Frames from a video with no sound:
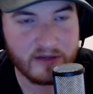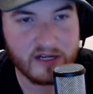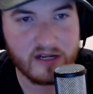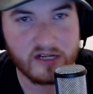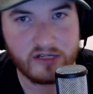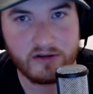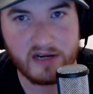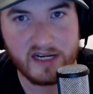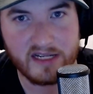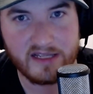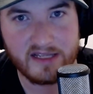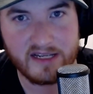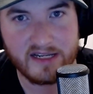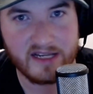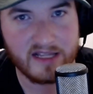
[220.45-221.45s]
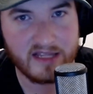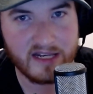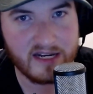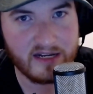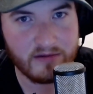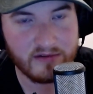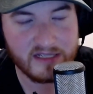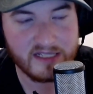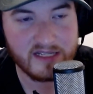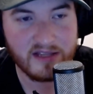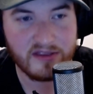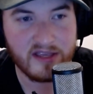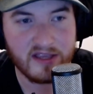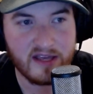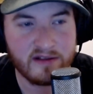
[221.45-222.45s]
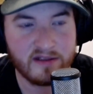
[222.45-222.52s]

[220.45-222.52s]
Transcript: country or anything. Not that anyone said that,